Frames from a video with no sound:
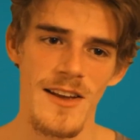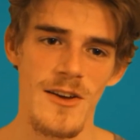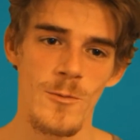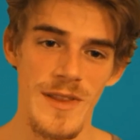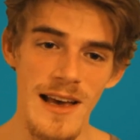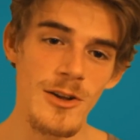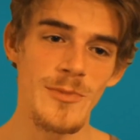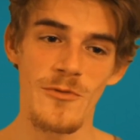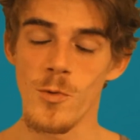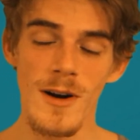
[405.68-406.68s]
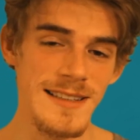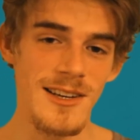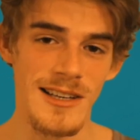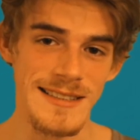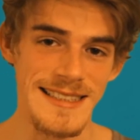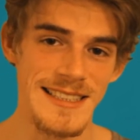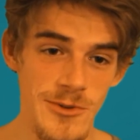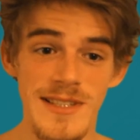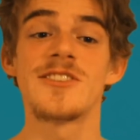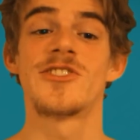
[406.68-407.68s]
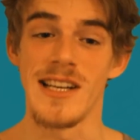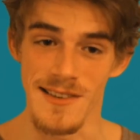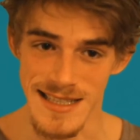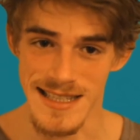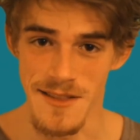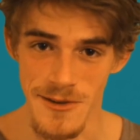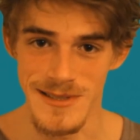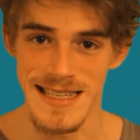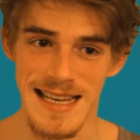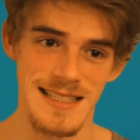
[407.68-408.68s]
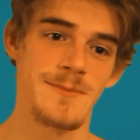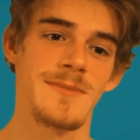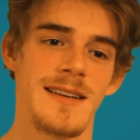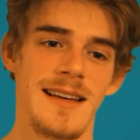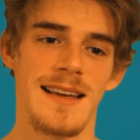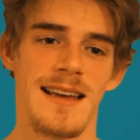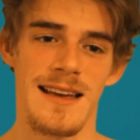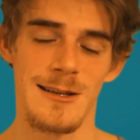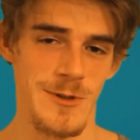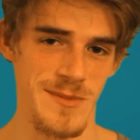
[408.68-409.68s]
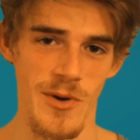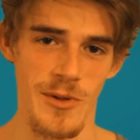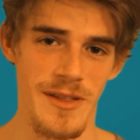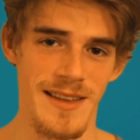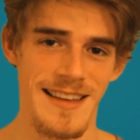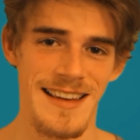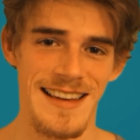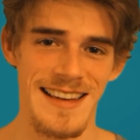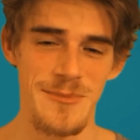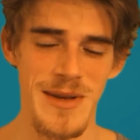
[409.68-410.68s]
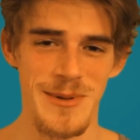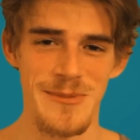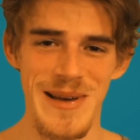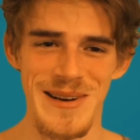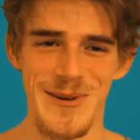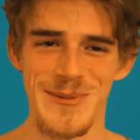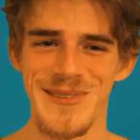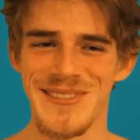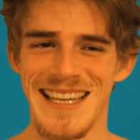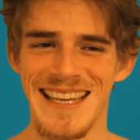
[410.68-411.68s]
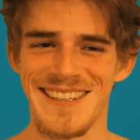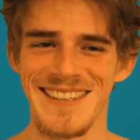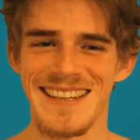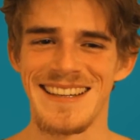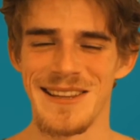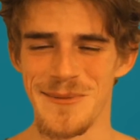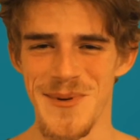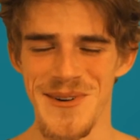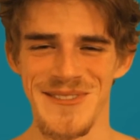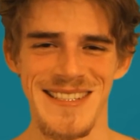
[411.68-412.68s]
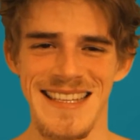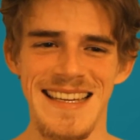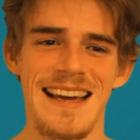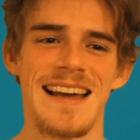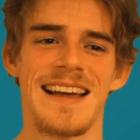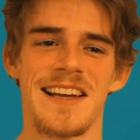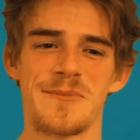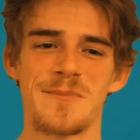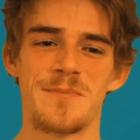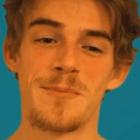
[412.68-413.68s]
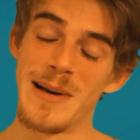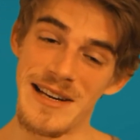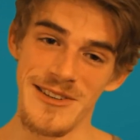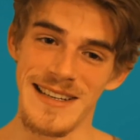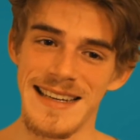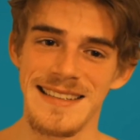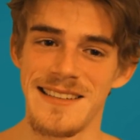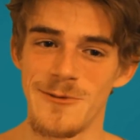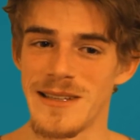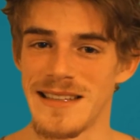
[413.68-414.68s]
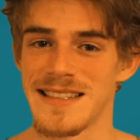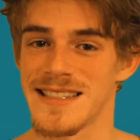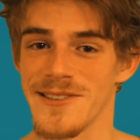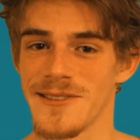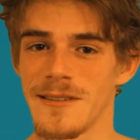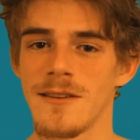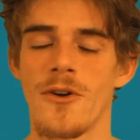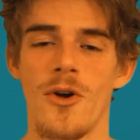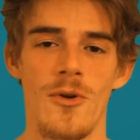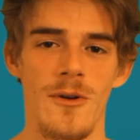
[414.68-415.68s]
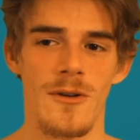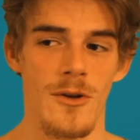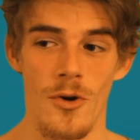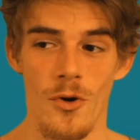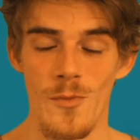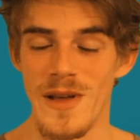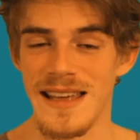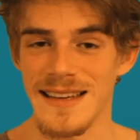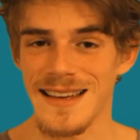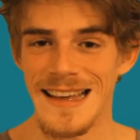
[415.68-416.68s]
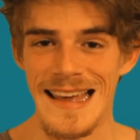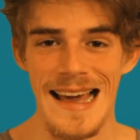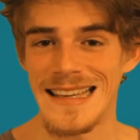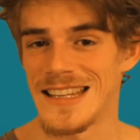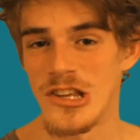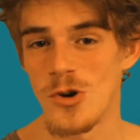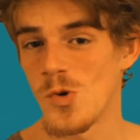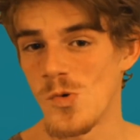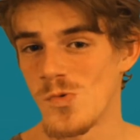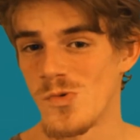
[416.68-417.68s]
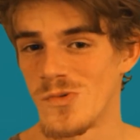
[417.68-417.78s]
With the help of one colleague who did share his enthusiasm and was both maybe a better communicator than Berners-Lee and better connected within CERN, Robert Caillot.